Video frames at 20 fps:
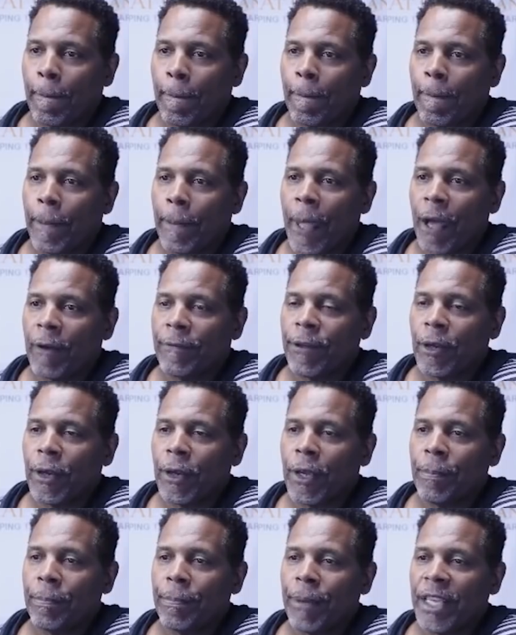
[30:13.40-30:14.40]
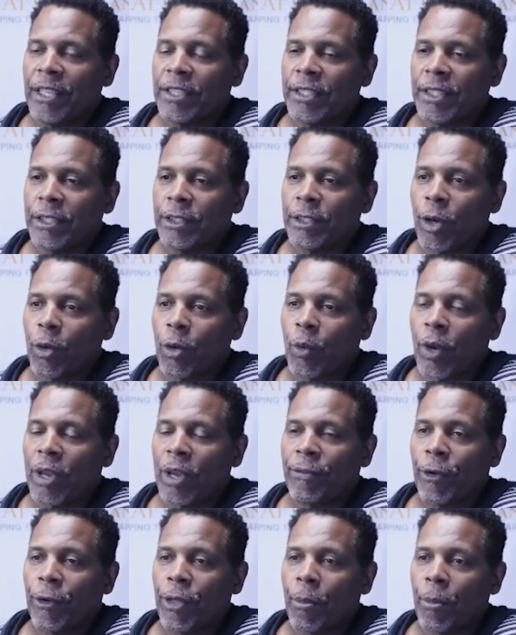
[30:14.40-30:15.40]
Now, if you're impatient and don't wait
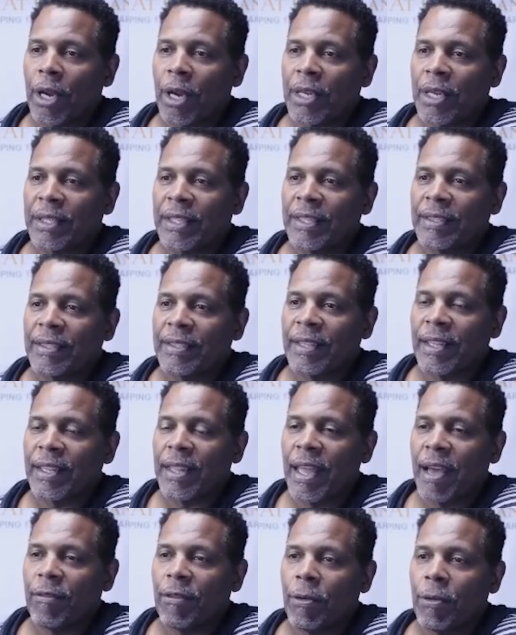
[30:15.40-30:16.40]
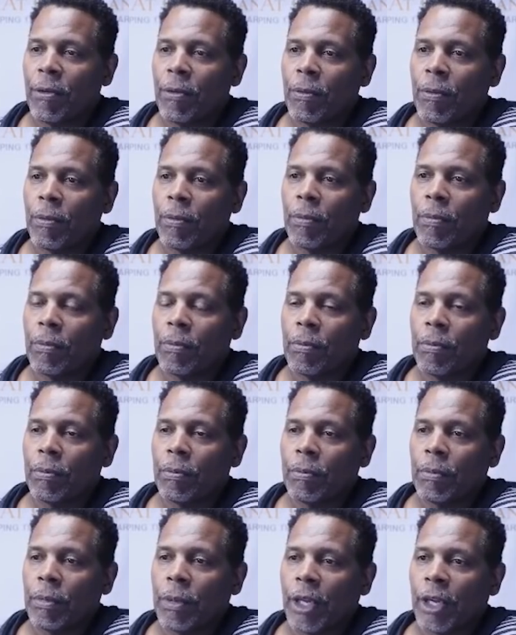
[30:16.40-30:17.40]
for the market to get to the level,
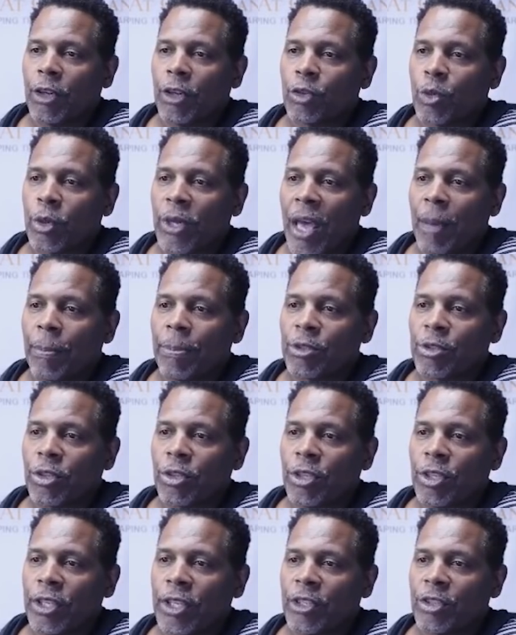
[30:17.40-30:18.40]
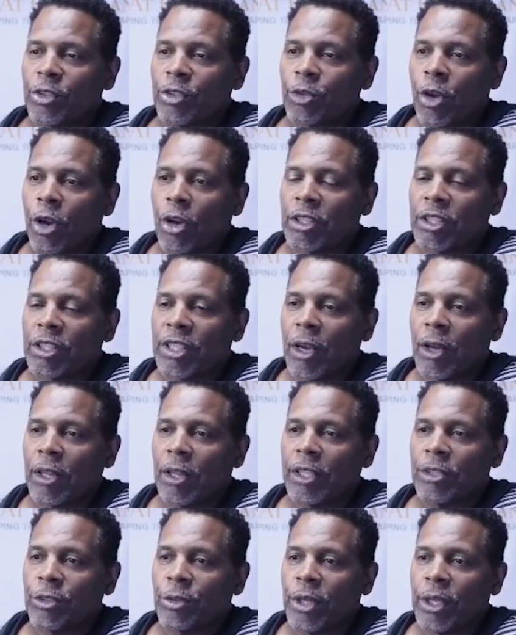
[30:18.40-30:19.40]
here's what happens to you. You get a strong sell
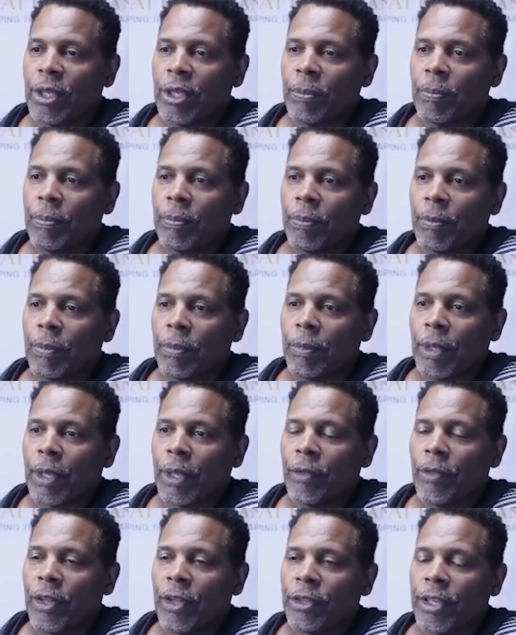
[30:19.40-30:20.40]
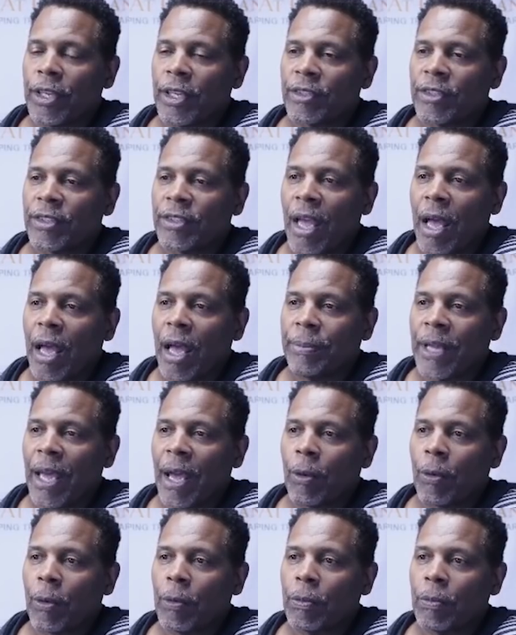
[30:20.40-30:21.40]
entry, and then you get stopped
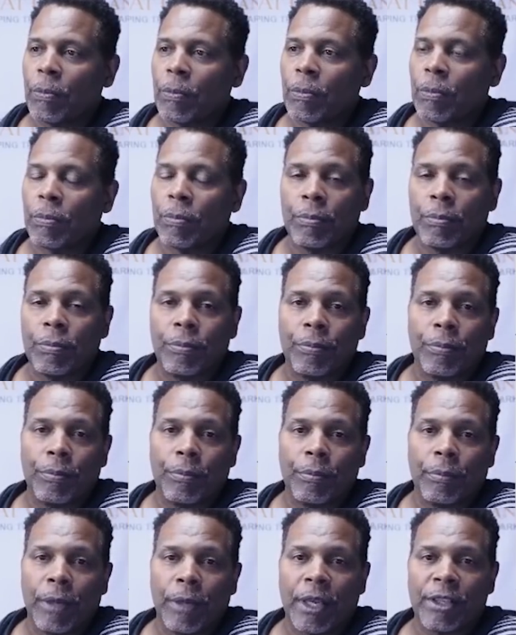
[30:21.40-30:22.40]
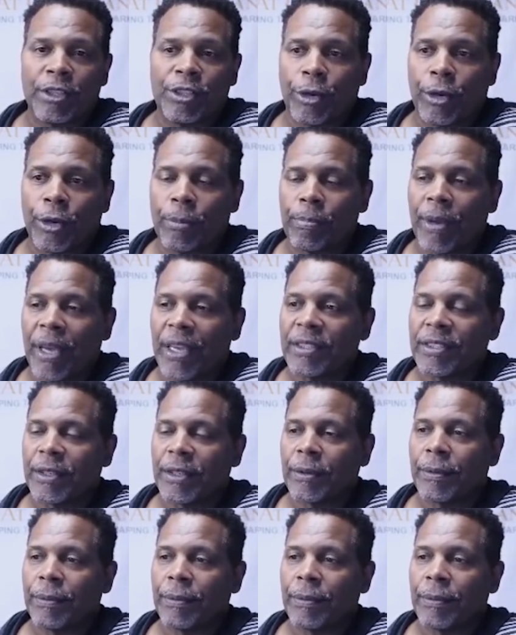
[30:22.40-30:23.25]
out because you're impatient,